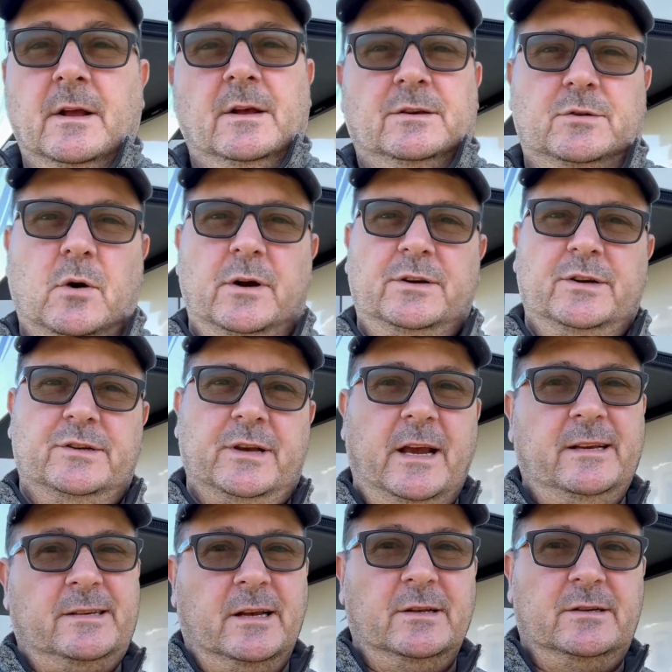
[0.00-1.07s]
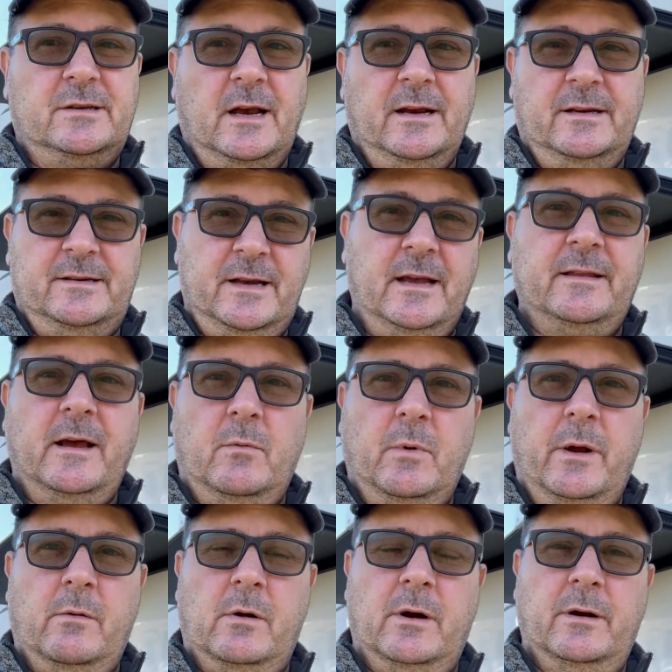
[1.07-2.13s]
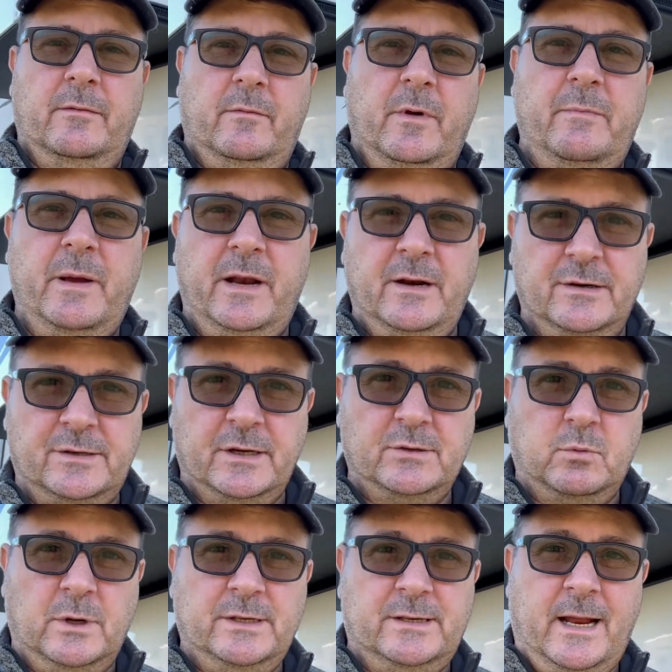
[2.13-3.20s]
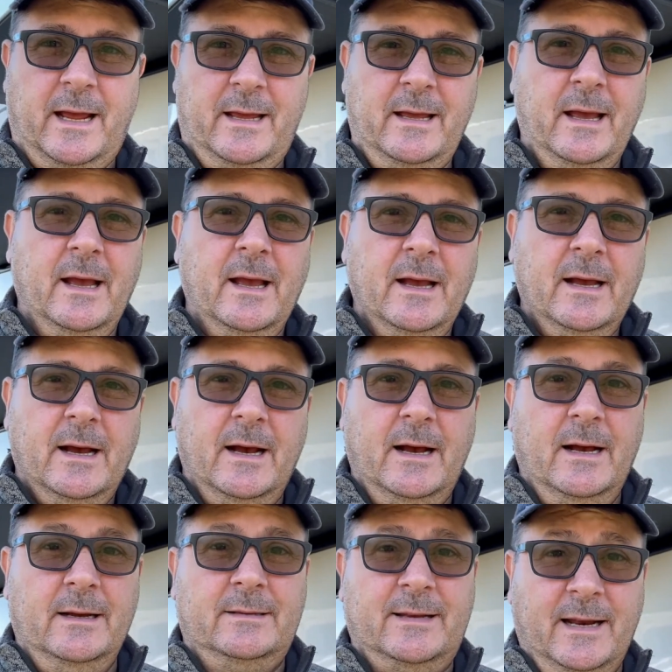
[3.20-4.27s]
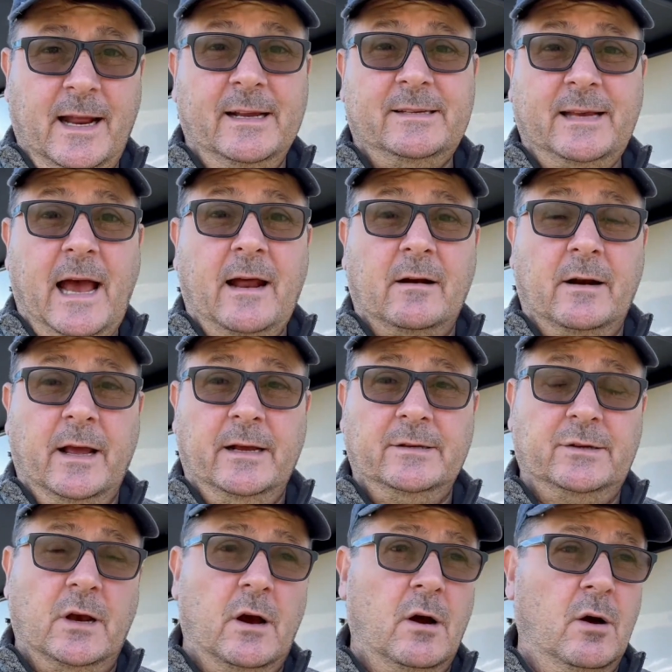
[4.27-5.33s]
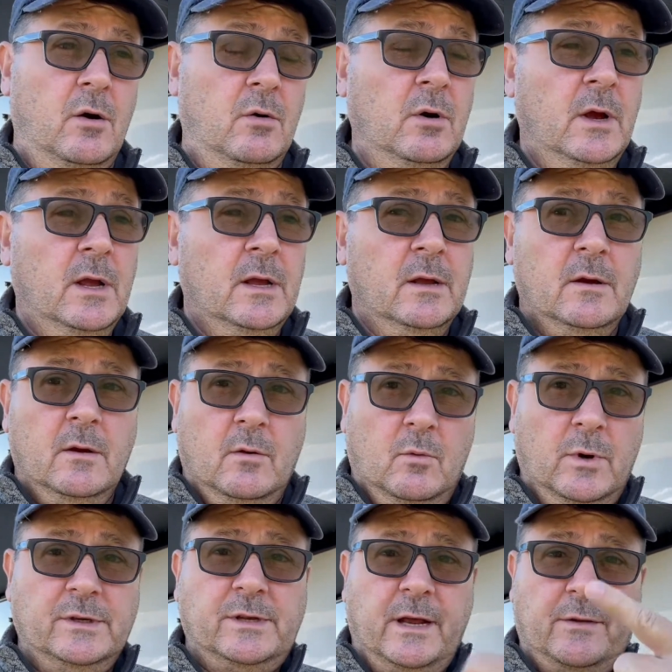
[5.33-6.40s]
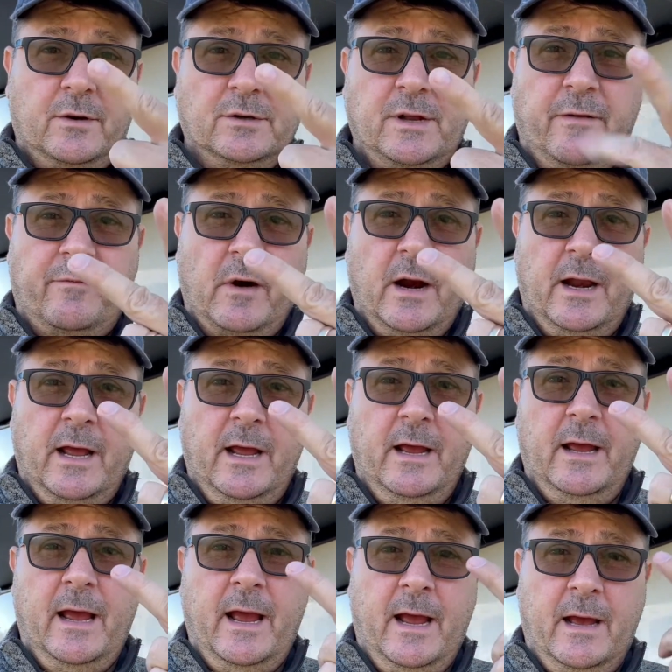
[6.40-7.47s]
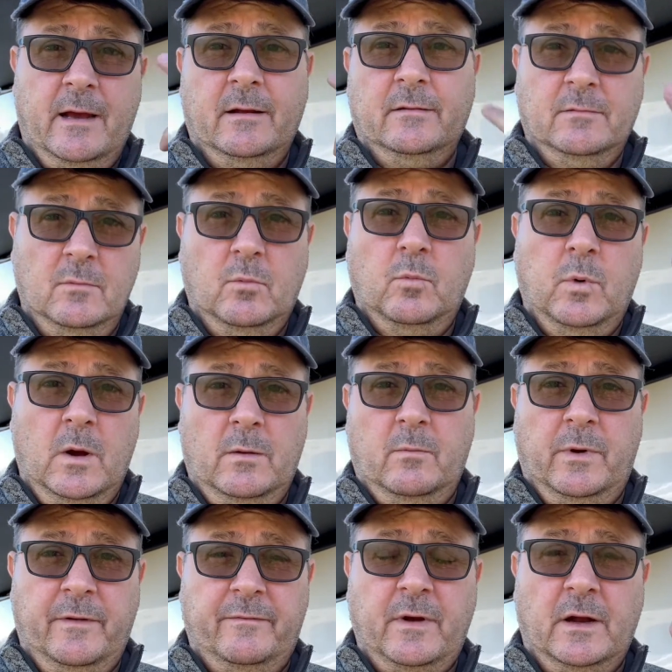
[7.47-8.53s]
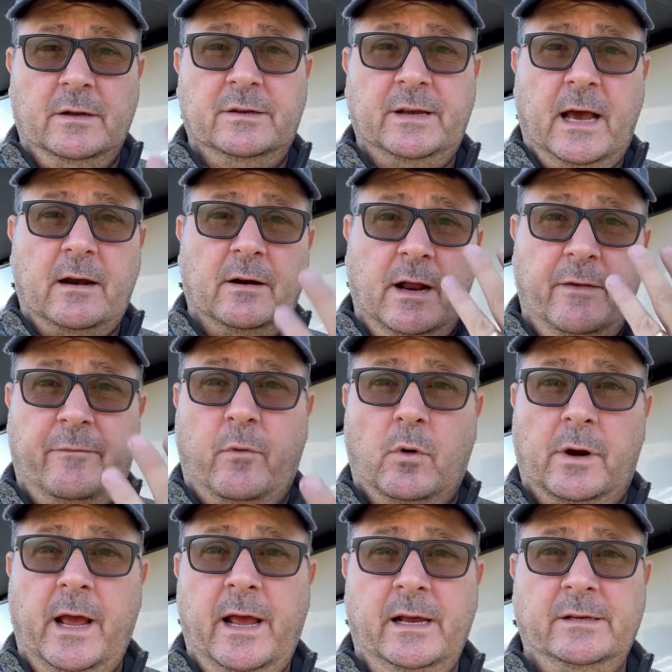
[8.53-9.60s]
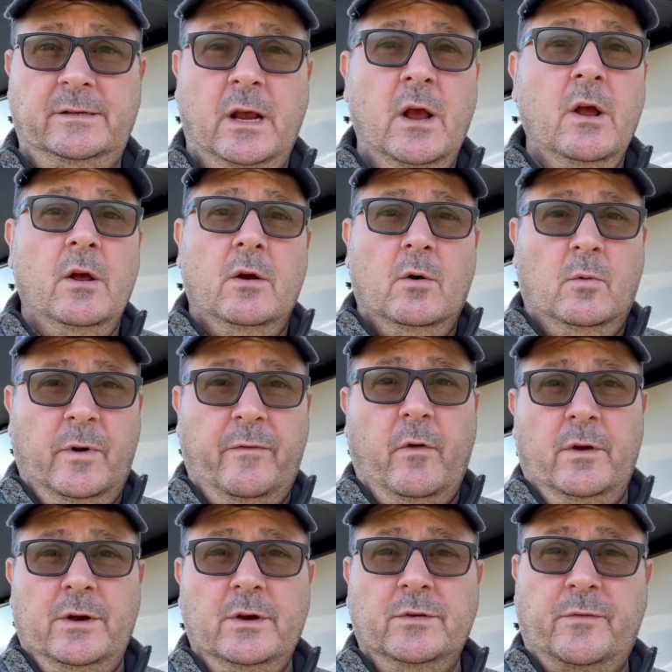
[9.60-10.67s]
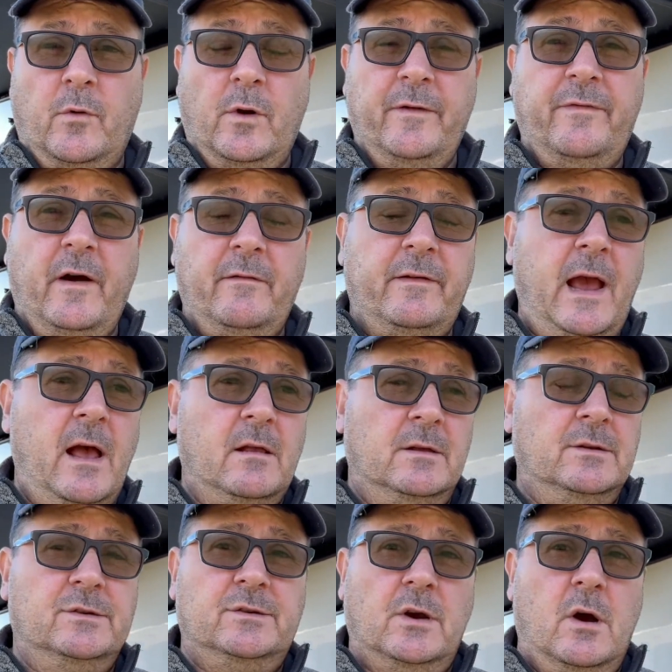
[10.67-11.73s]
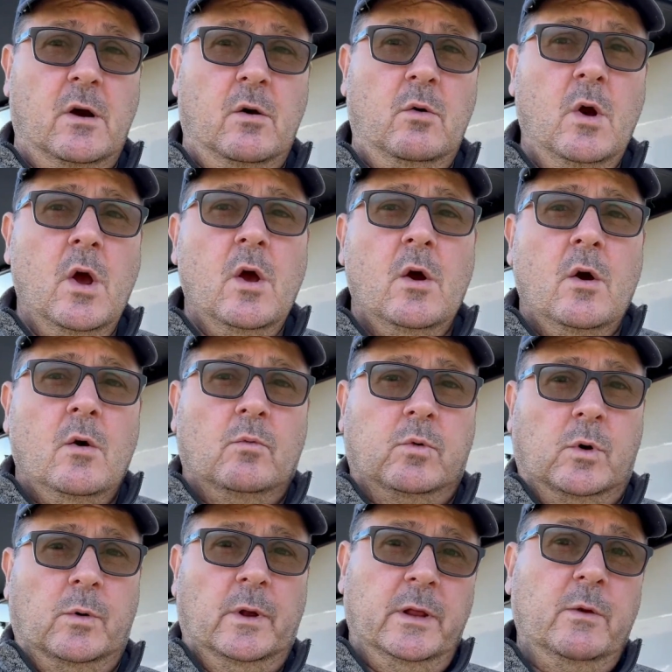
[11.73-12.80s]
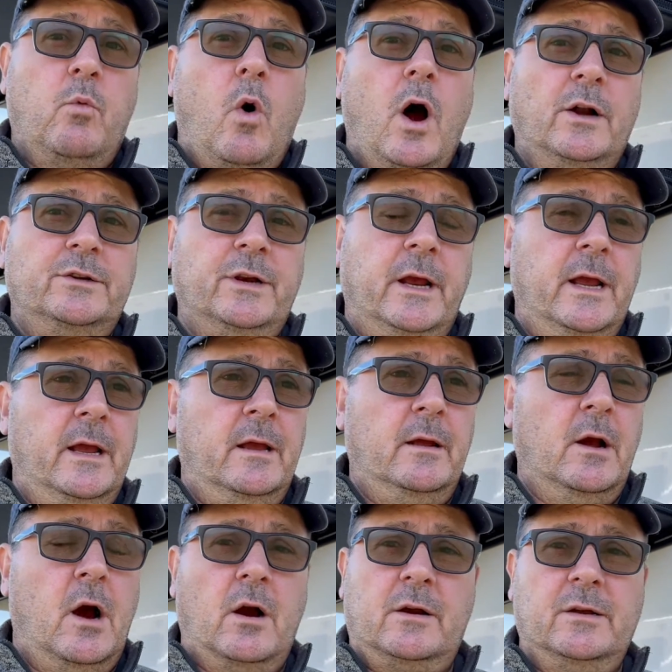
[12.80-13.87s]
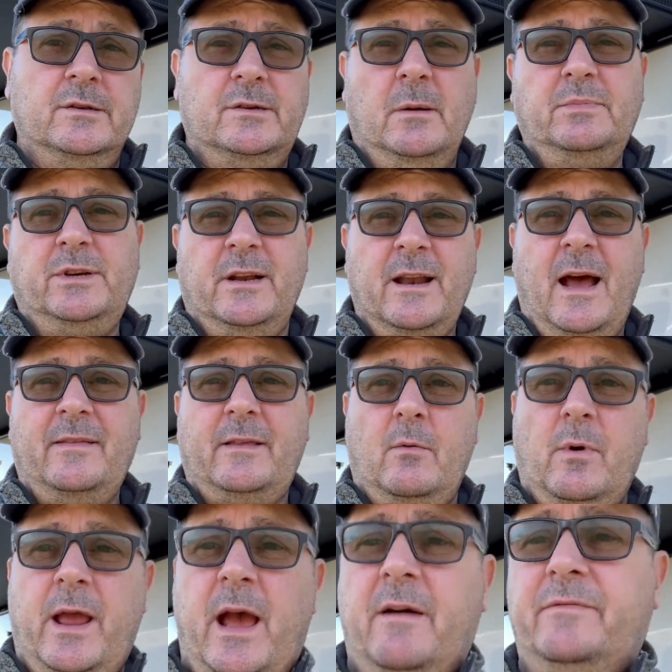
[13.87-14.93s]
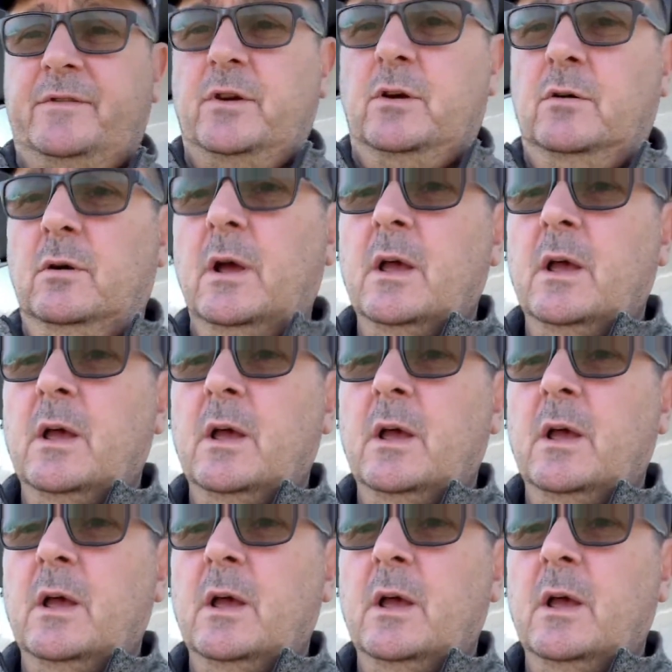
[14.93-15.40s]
So I should say, since I said that we've been here since Wednesday, today's Saturday. So Wednesday, Thursday, Friday, and what we've done Saturday, 4 days, we've only used 45 gallons. So we're really watching our consumption. Not that we have to,